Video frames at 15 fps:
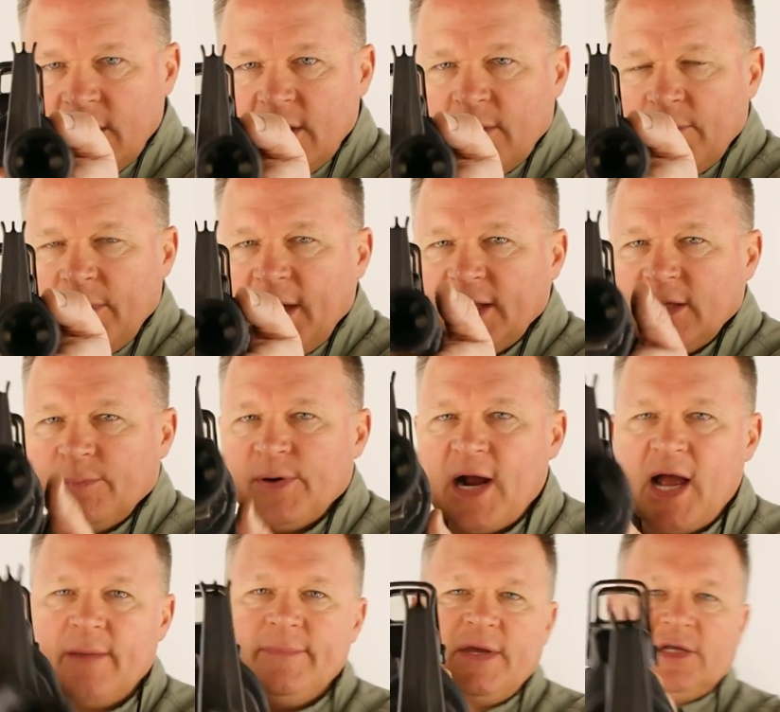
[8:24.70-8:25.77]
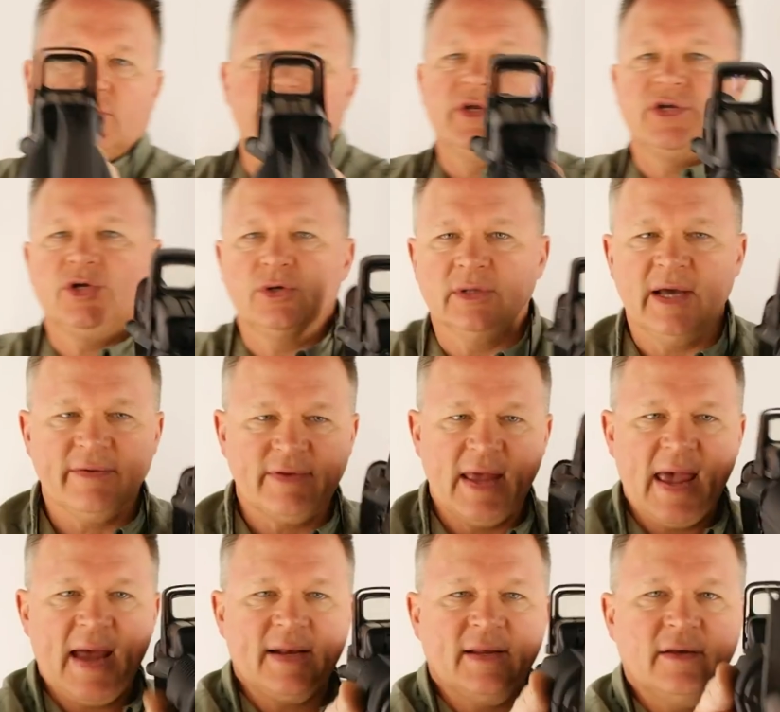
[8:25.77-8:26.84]
But the problem is when you shoot
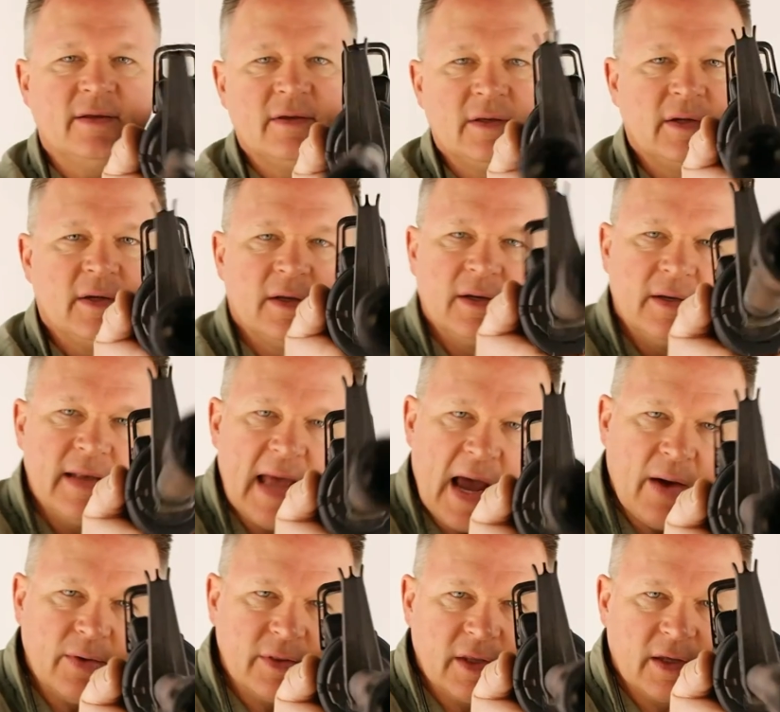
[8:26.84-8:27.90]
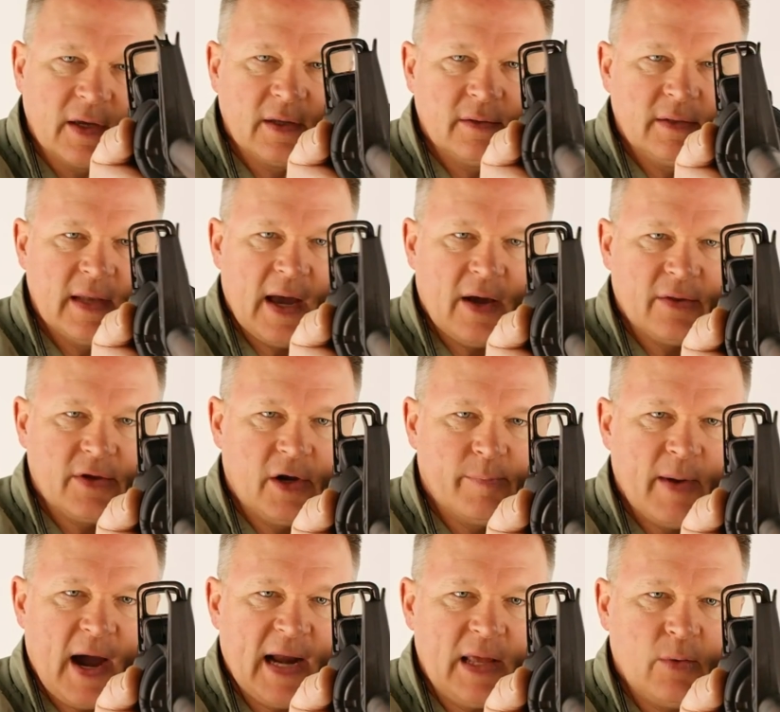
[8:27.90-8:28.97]
left-handed, now your
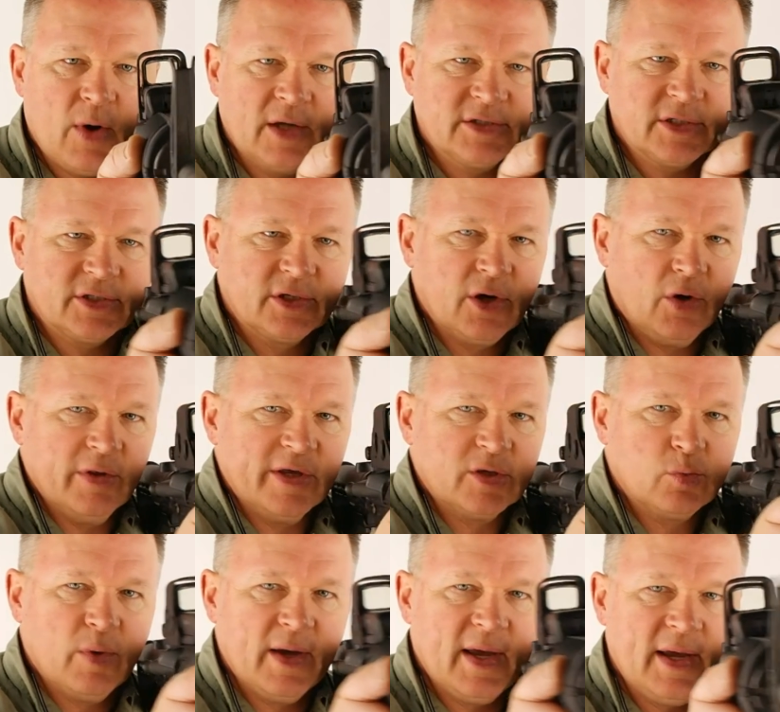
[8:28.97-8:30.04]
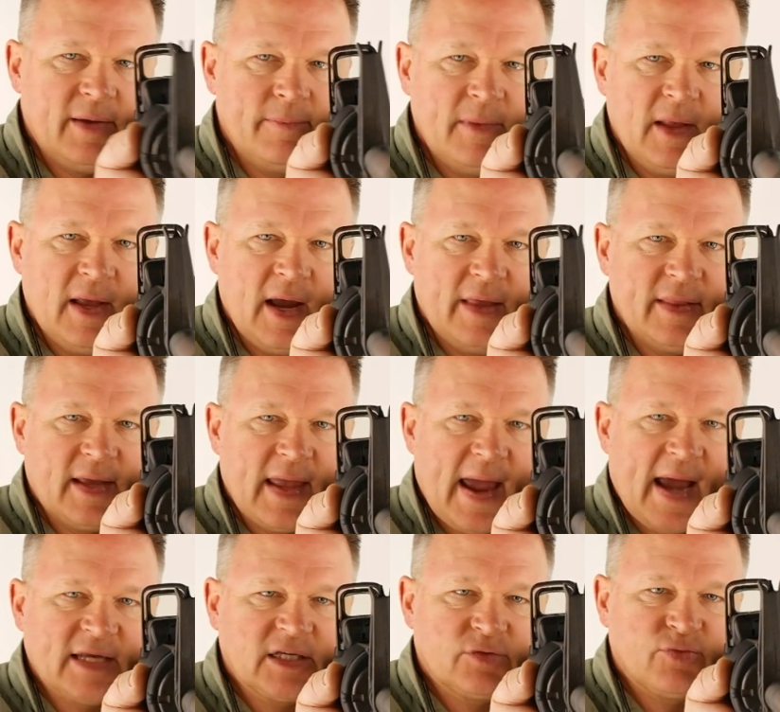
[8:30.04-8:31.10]
body wants it to go this way, and the
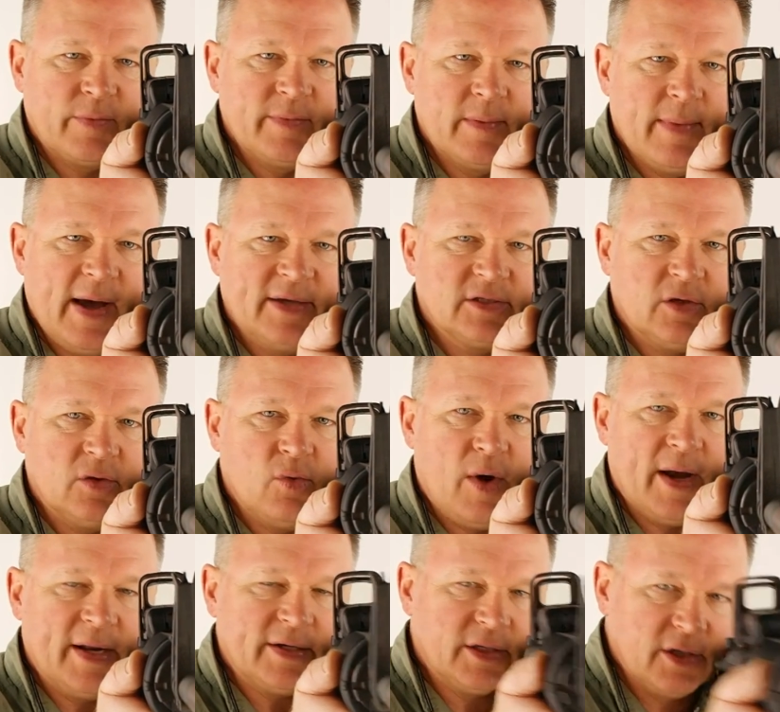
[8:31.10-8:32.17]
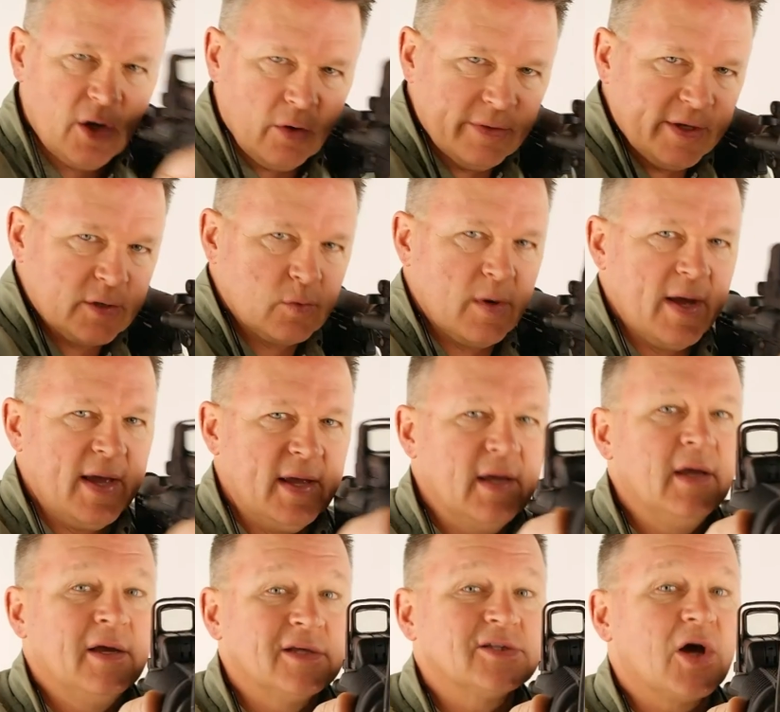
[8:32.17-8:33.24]
gases from the muzzle want it to go this way,
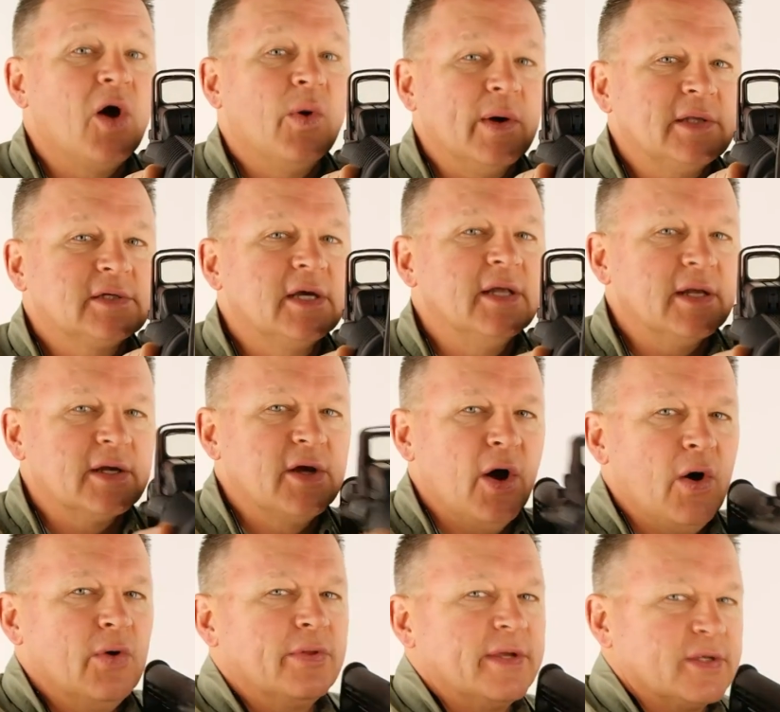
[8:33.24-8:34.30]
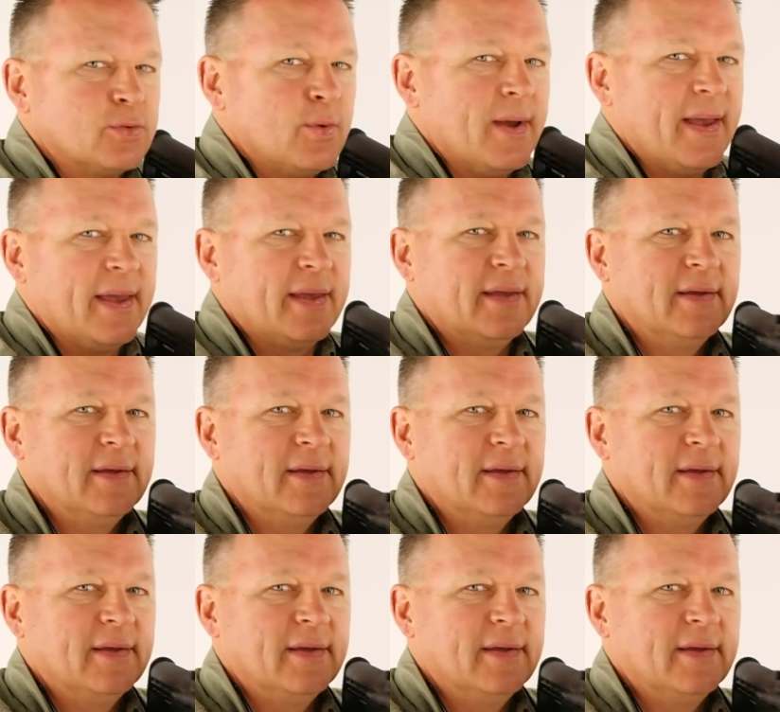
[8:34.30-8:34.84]
so it's going to go this way.